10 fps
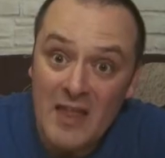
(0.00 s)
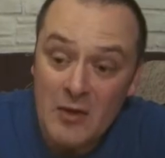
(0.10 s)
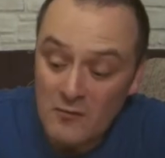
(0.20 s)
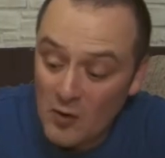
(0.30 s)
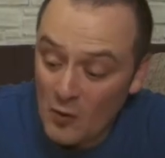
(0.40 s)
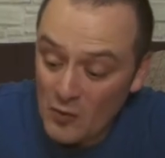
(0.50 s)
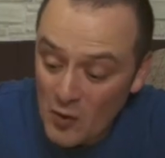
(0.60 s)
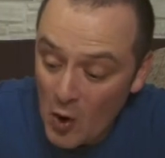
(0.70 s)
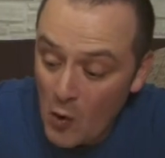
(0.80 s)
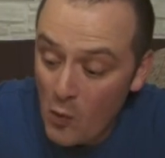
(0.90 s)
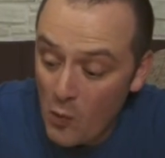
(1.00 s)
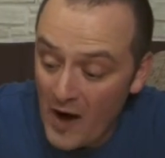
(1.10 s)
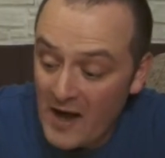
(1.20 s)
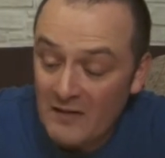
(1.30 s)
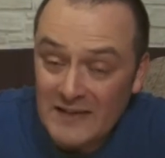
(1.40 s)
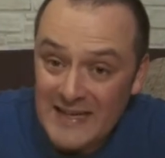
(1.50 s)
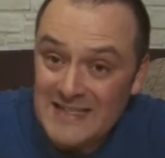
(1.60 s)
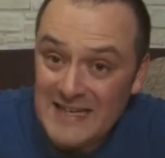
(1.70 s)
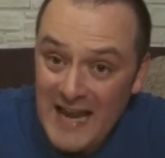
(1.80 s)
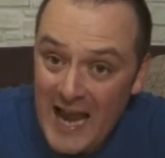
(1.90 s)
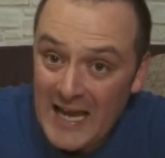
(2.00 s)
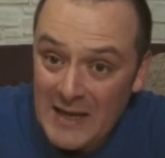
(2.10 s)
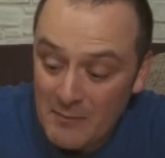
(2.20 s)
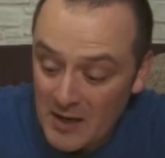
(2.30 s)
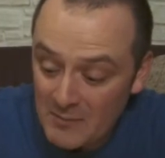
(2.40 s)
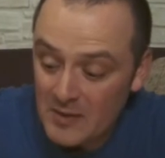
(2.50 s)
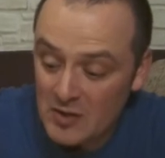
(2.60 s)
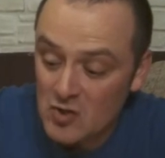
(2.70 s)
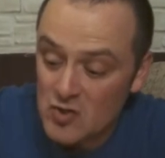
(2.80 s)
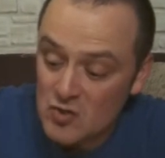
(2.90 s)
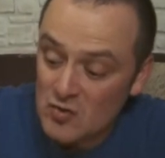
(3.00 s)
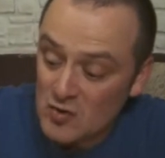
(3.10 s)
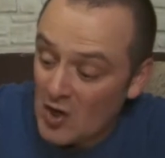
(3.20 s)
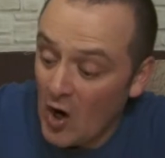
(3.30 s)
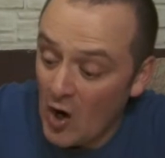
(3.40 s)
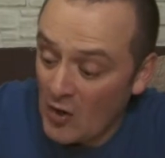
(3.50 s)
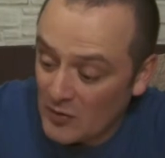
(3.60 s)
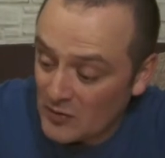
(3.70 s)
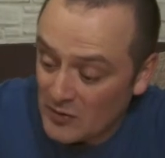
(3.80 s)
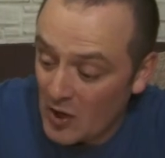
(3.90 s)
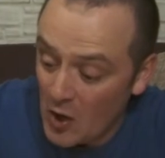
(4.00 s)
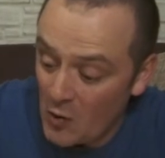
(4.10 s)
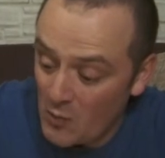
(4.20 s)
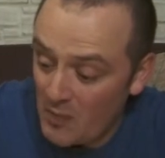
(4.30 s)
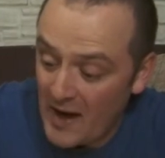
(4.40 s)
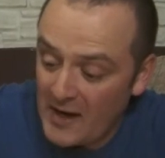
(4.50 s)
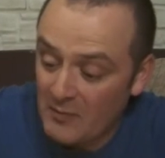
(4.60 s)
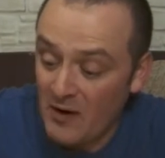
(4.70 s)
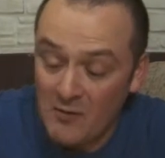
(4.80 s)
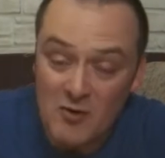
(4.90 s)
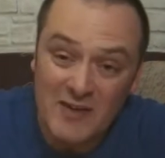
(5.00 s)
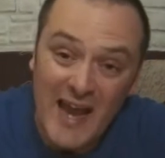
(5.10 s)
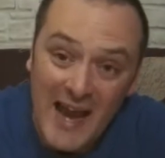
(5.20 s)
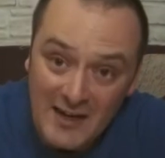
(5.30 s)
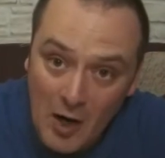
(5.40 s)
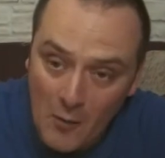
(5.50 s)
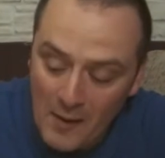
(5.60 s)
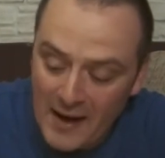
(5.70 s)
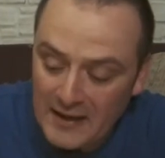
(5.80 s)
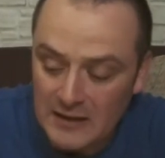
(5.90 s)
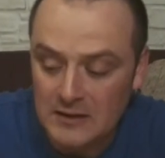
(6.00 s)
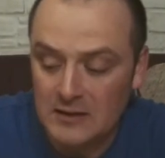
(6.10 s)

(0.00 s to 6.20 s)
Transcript: then you've got no way of getting any money because you can't go back. Well, you can go back.